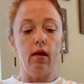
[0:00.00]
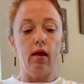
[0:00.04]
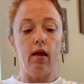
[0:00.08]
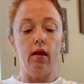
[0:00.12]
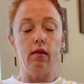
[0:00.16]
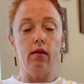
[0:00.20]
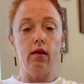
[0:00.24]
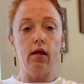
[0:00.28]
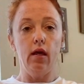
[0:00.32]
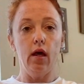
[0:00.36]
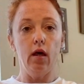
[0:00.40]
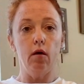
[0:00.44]

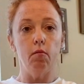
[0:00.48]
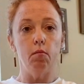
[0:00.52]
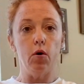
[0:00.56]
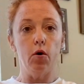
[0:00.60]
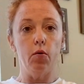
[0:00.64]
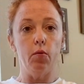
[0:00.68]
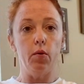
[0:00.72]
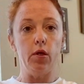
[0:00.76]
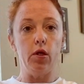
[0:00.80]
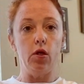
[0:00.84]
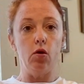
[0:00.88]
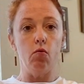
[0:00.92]
in the
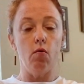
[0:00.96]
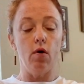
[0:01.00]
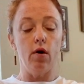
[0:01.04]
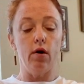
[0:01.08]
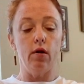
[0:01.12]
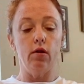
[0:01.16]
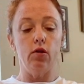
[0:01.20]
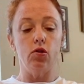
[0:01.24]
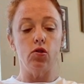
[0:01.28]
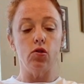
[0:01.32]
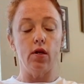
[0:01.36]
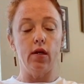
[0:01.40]
elbow, but you
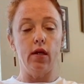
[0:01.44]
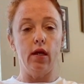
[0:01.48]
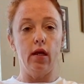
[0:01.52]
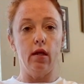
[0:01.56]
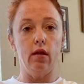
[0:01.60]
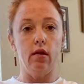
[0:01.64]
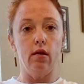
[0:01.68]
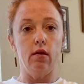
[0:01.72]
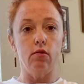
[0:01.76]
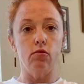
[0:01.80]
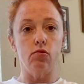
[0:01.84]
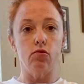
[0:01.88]
want to try to
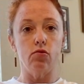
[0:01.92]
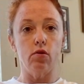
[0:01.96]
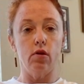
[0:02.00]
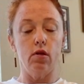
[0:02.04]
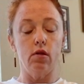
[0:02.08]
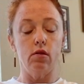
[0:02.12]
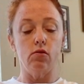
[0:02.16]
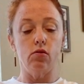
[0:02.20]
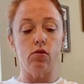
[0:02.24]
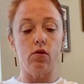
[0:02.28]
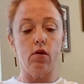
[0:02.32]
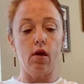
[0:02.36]
get it as
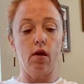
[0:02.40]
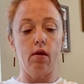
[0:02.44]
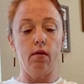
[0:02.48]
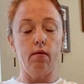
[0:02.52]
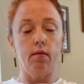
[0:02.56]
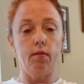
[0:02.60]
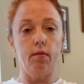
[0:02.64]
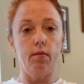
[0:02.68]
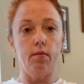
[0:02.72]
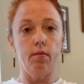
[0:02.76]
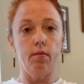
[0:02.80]
straight as you can.